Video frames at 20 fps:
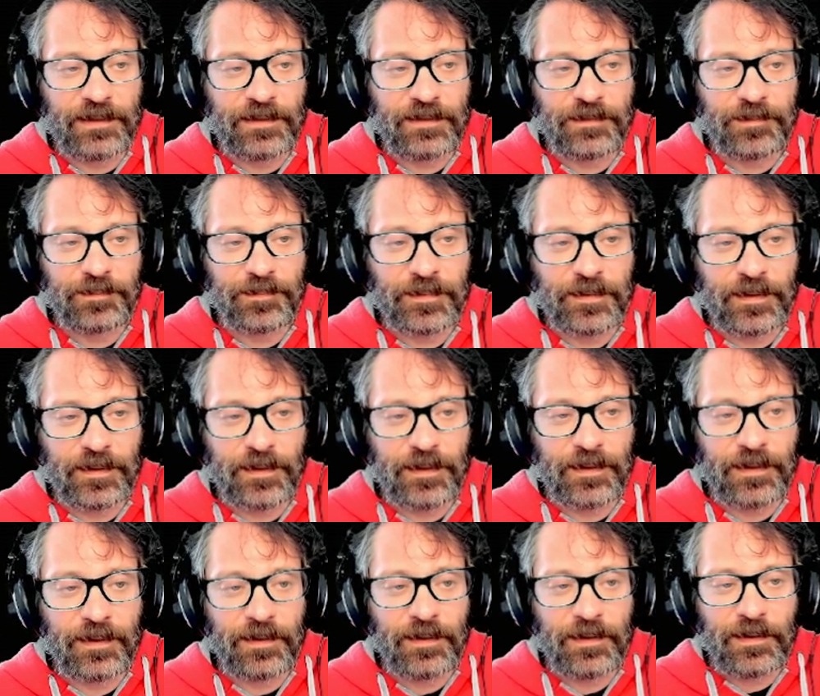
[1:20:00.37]
into
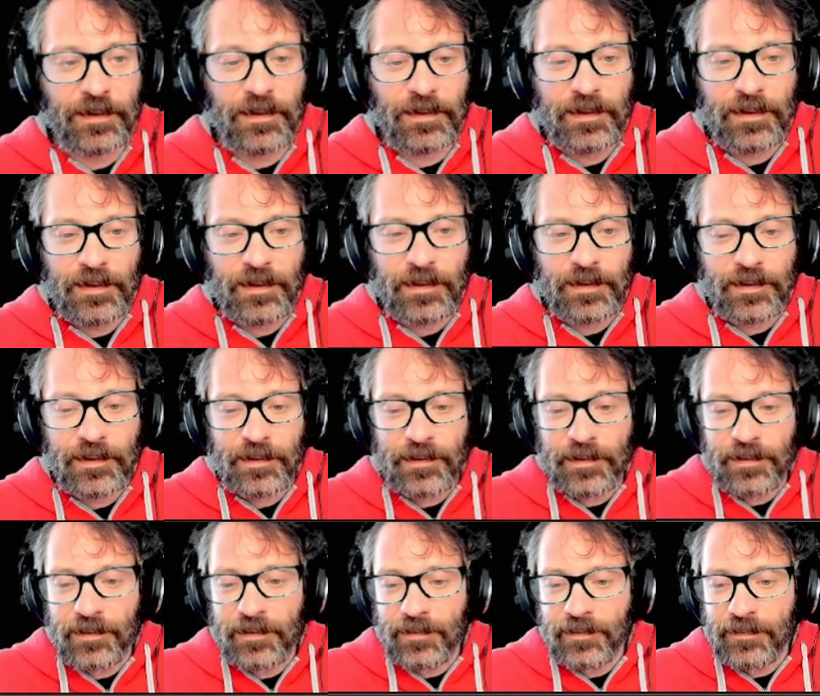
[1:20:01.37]
play.
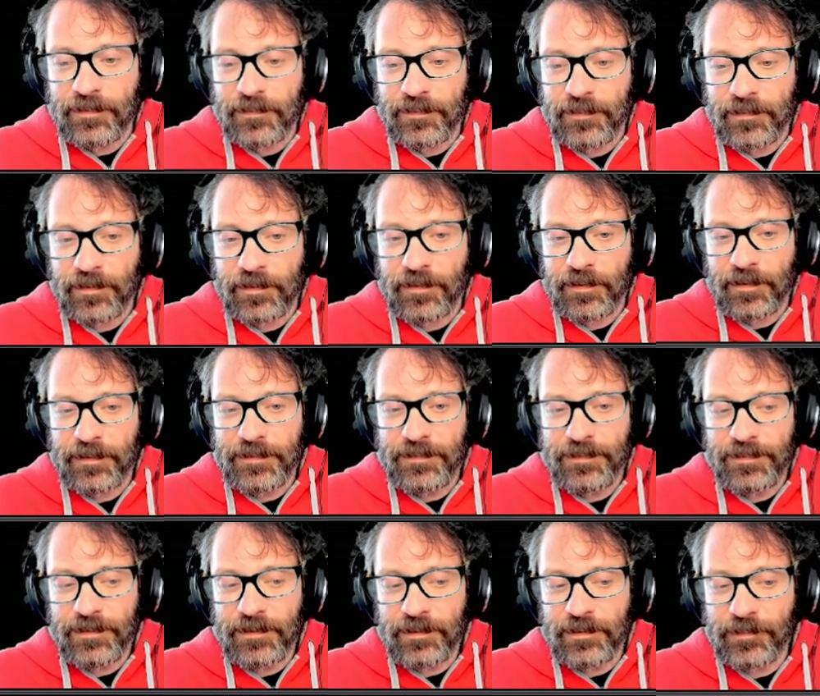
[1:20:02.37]
So I
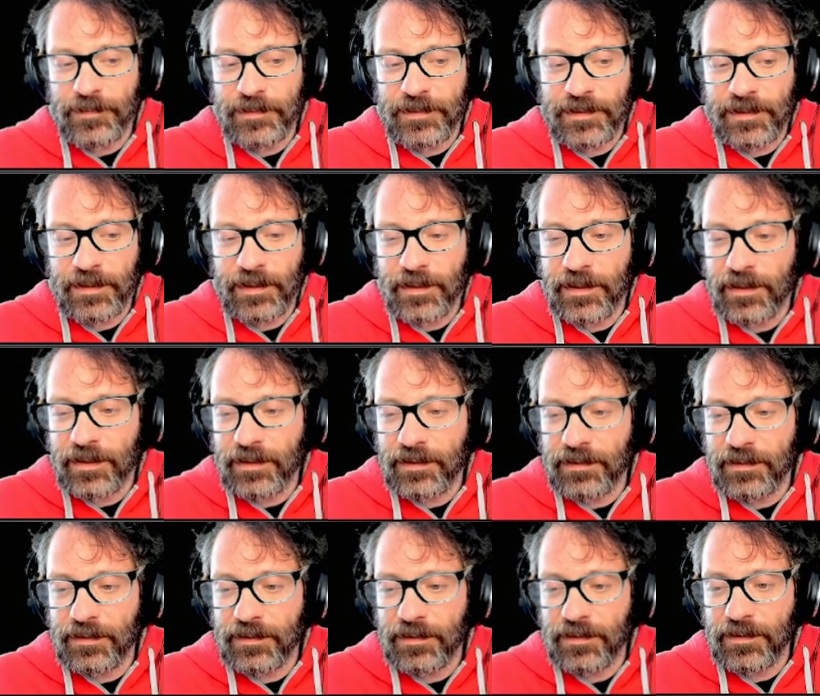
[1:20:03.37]
think we
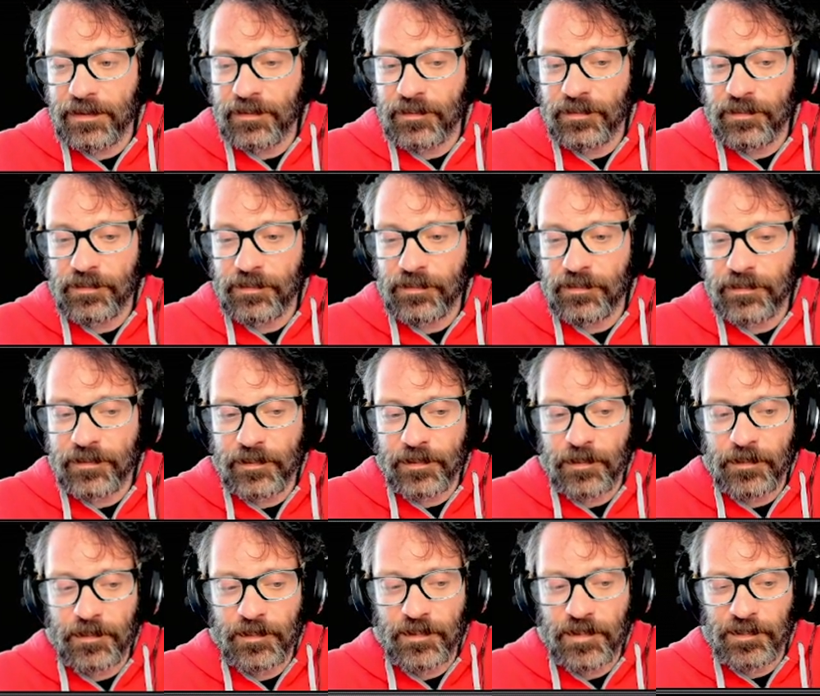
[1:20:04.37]
can also
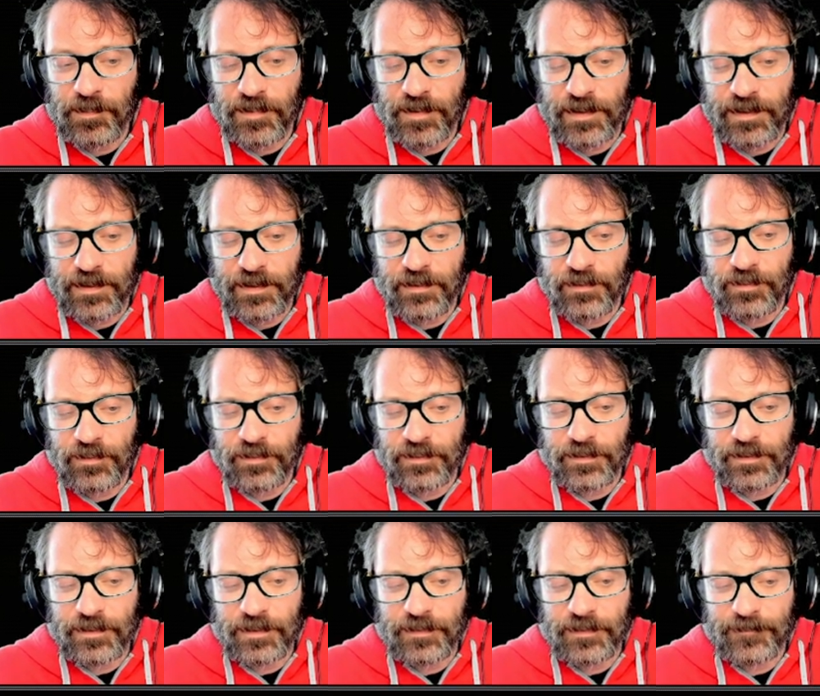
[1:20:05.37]
equip the bloody
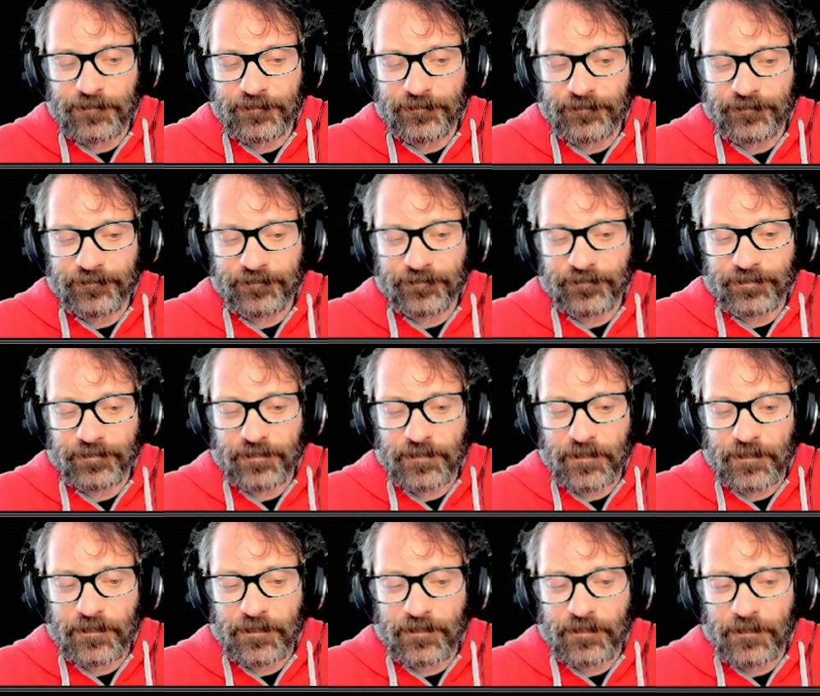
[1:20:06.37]
gauntlet.
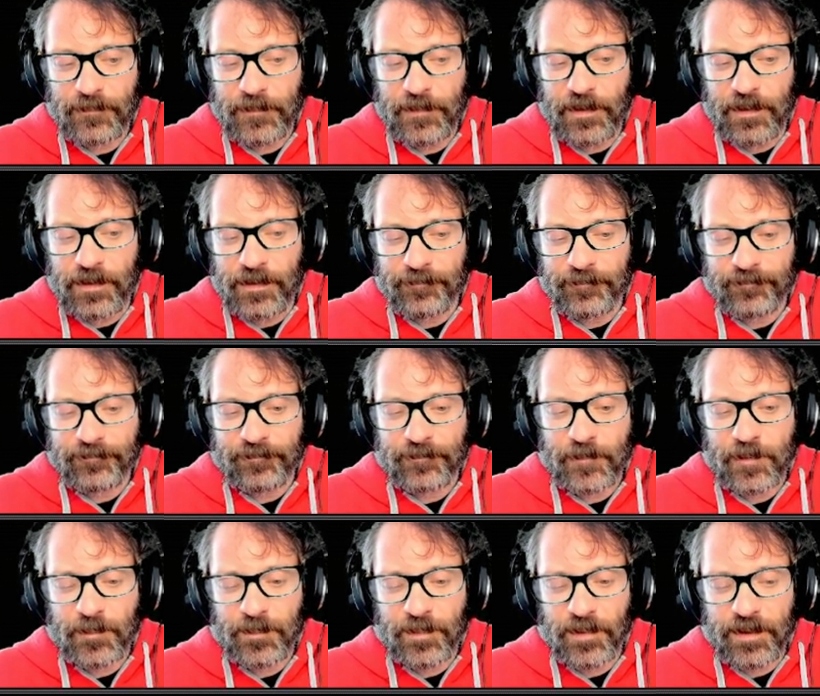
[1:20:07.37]
Yeah,
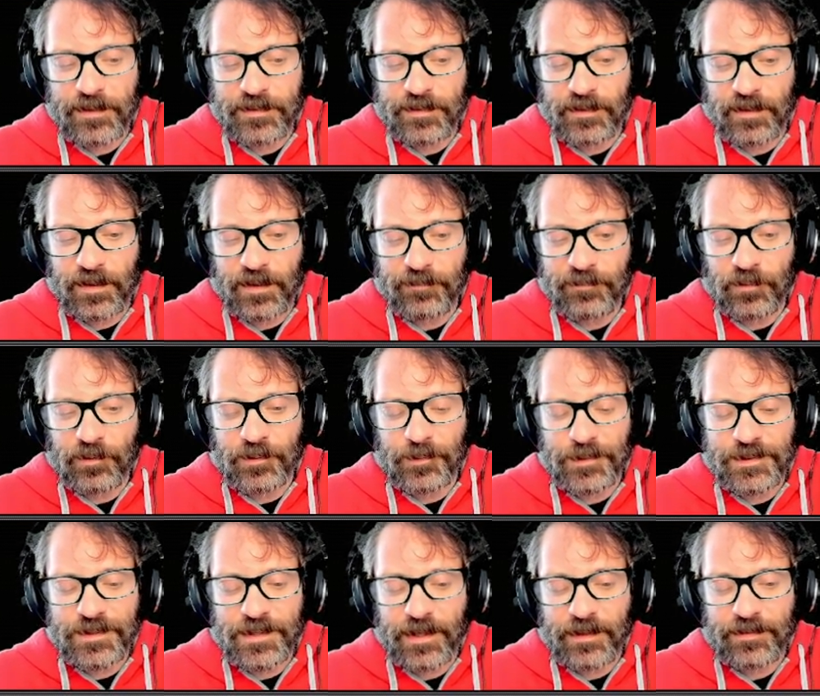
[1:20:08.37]
the spiked glove, auto
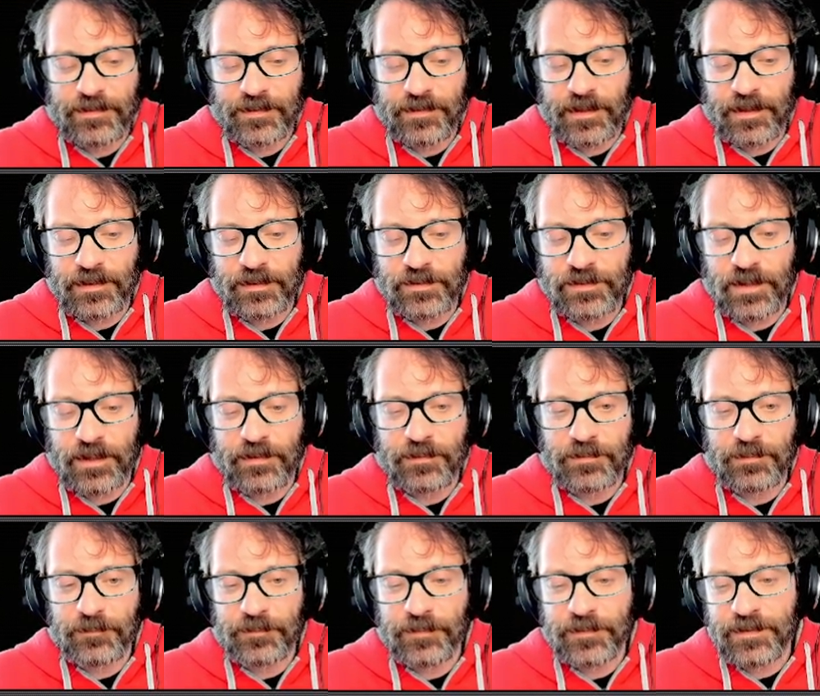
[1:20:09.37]
attacks gain a chance
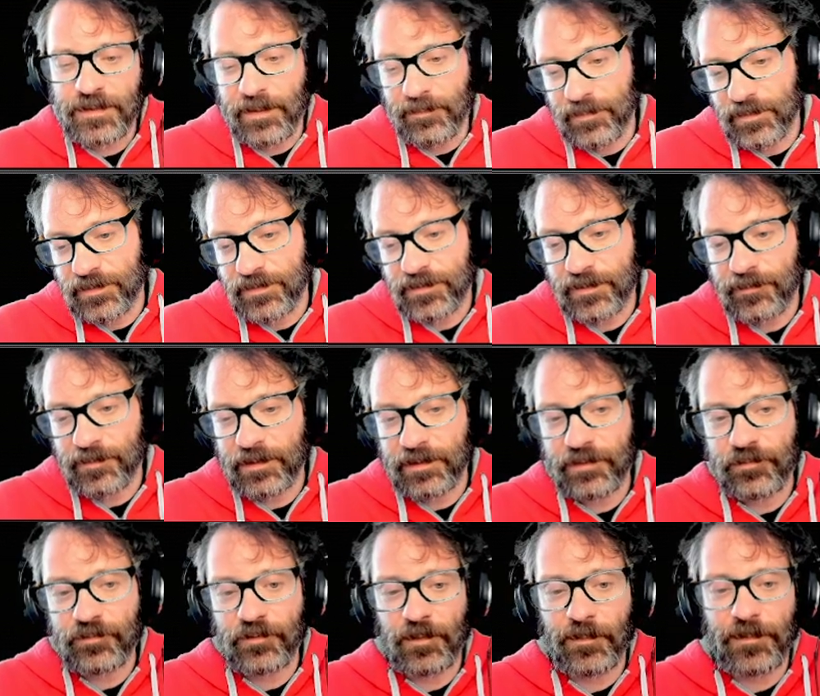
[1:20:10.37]
to inflict hemorrhage. So we're going
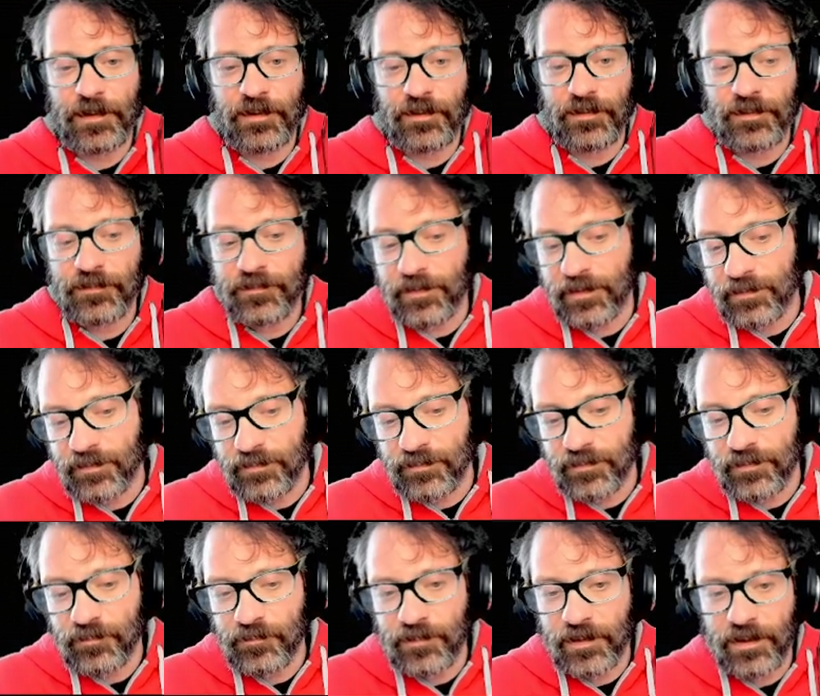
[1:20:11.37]
to drop that on the fencer
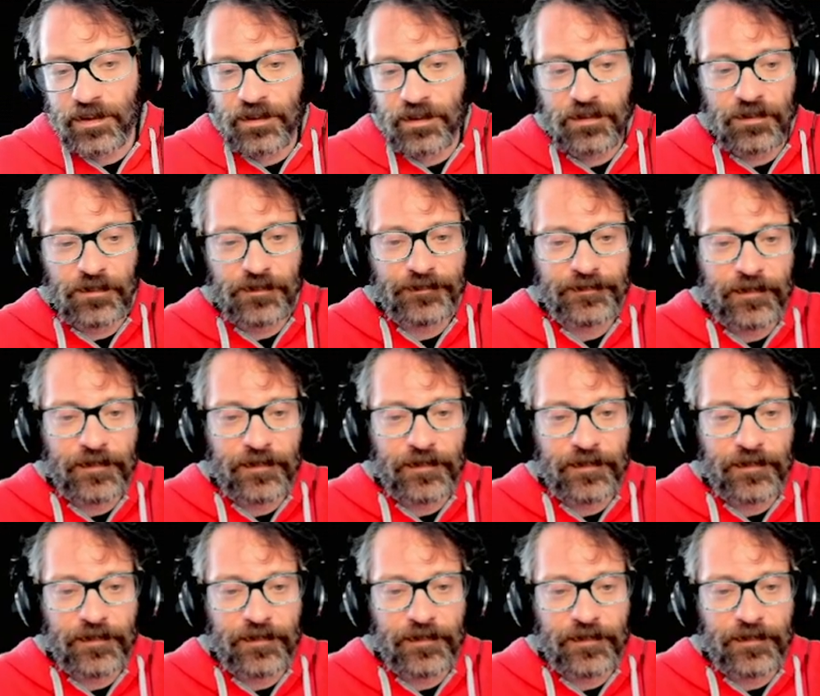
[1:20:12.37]
as well.